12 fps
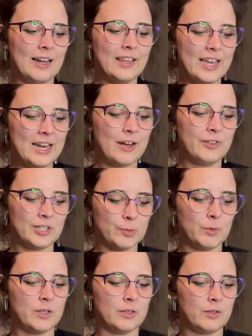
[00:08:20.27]
I like how
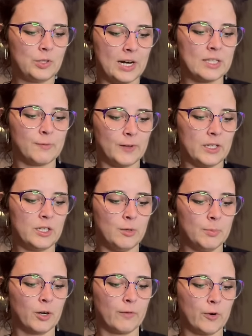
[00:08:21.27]
this one transferred
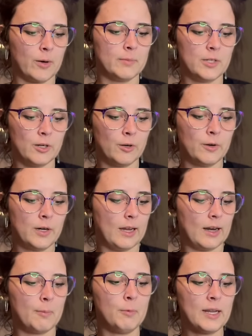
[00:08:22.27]
to book form too.
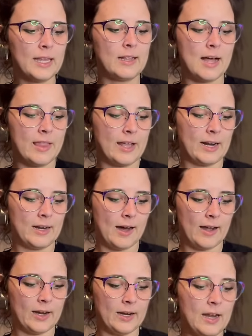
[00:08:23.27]
And I'm really glad that I
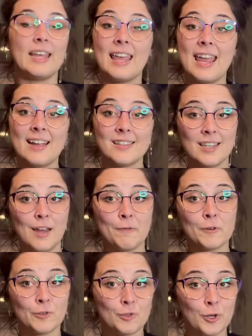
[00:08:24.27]
got it. I can't say
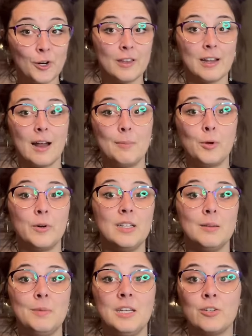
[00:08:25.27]
for sure that I'm
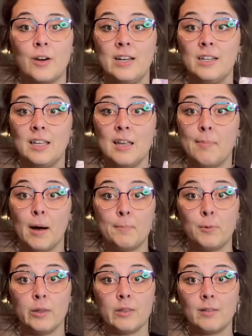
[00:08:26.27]
going to be trying to keep
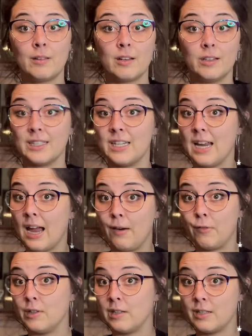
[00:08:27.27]
up with collecting
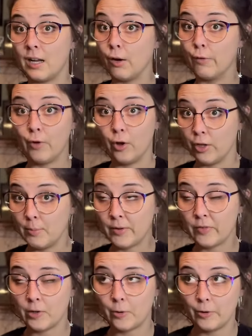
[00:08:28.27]
every single volume
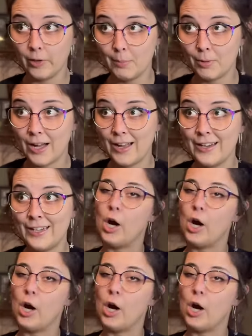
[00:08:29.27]
of Unholy Blood.